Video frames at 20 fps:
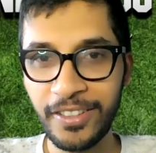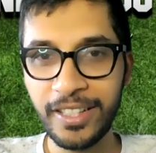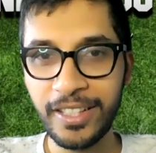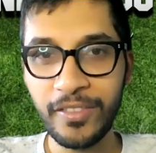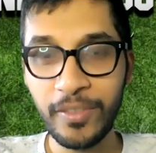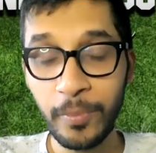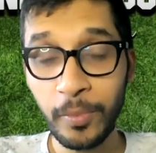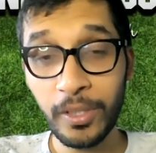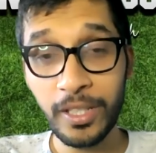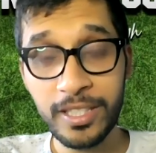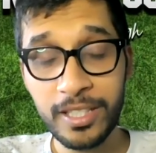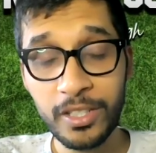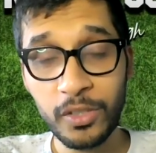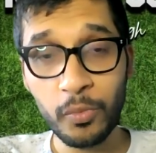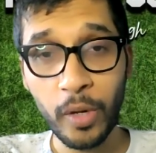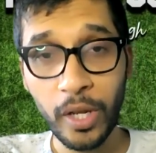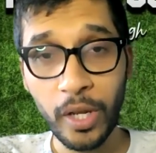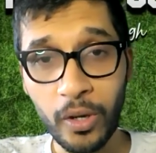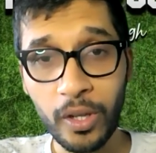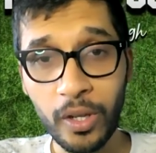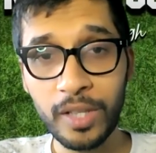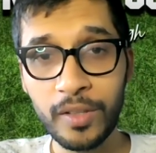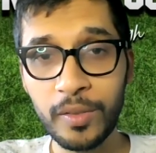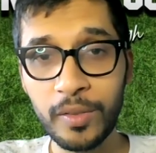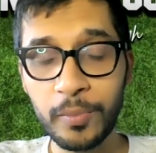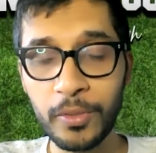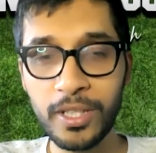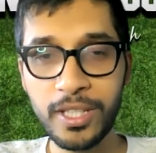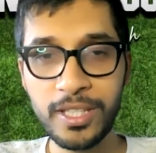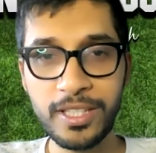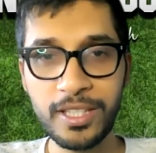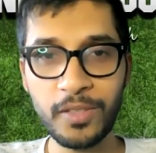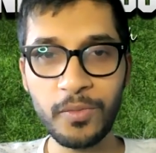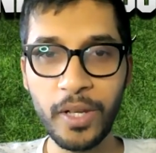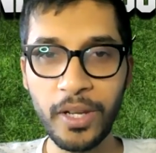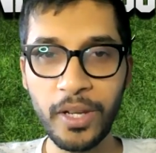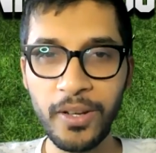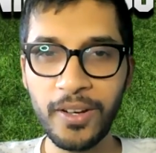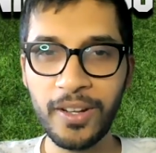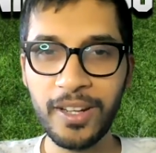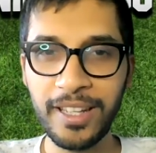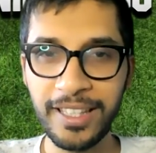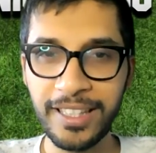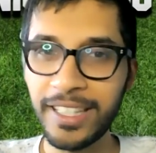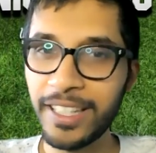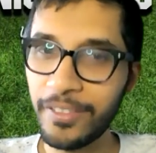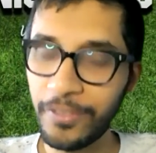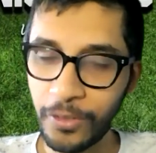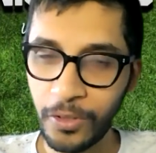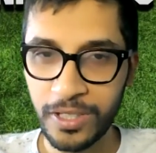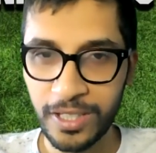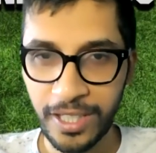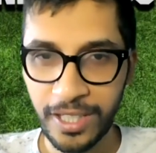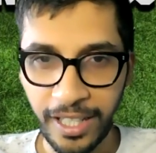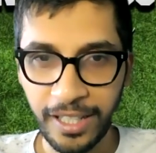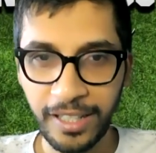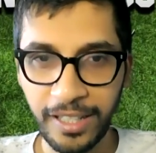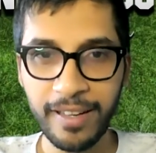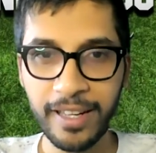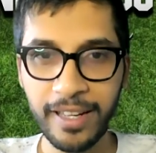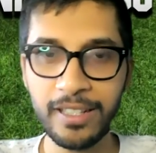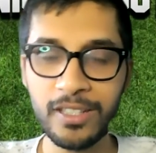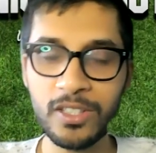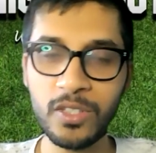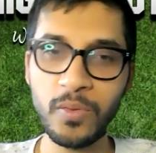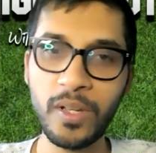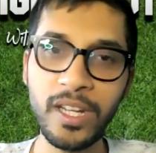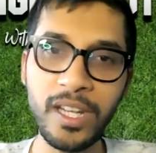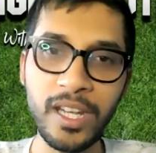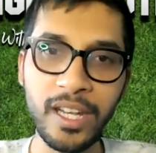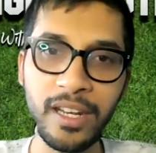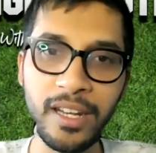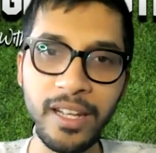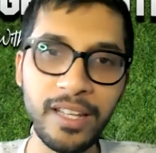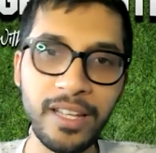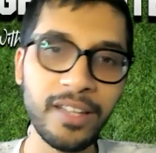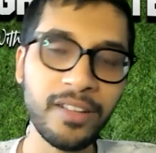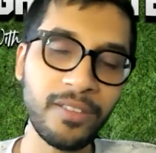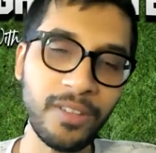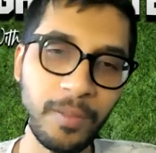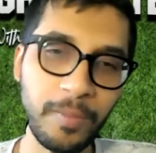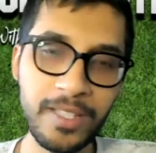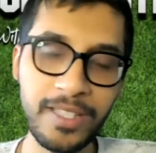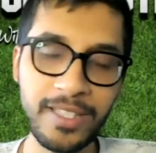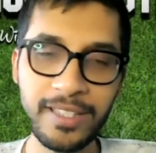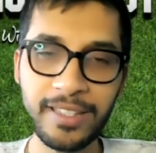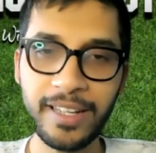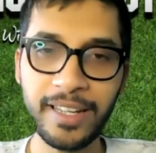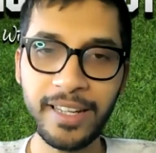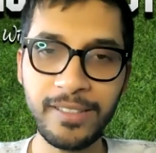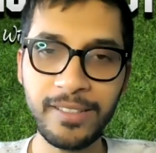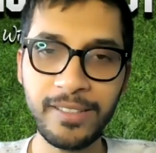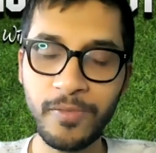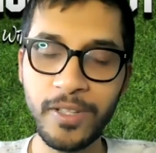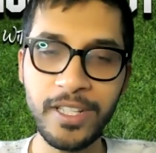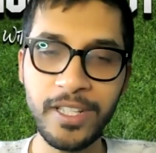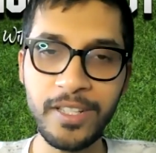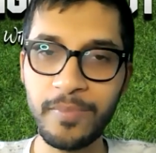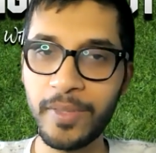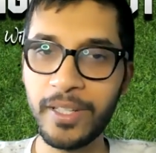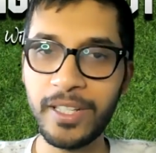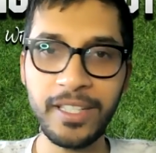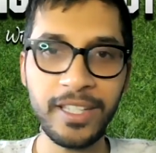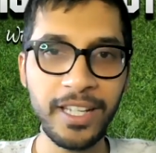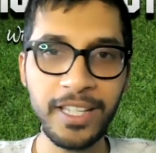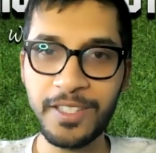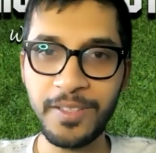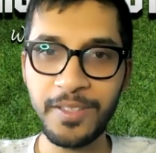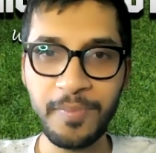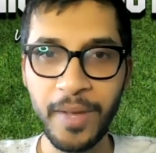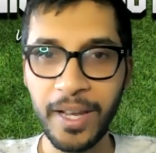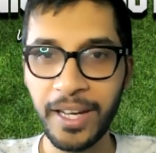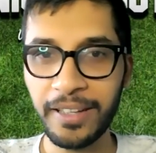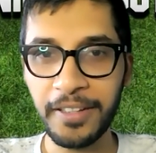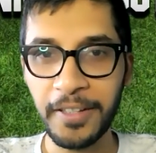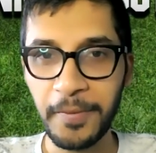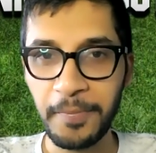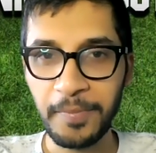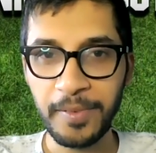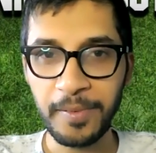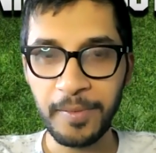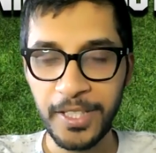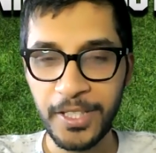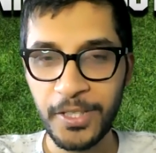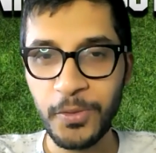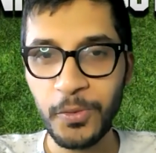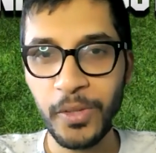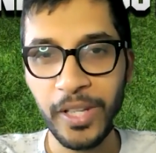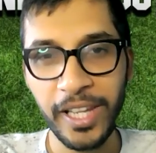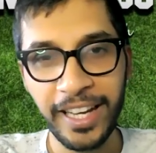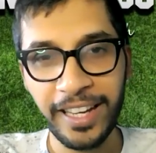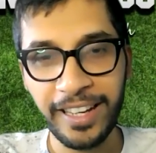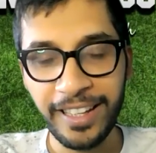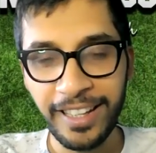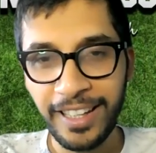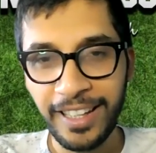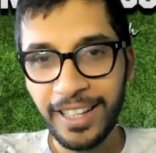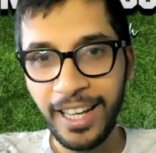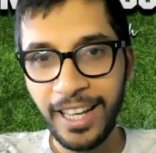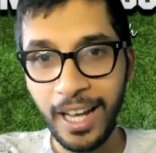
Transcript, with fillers: and Liverpool is still one all. Liverpool is still one all, and then of course Salah rattles one in, Robertson rattles one in, but it doesn't matter. It's too late.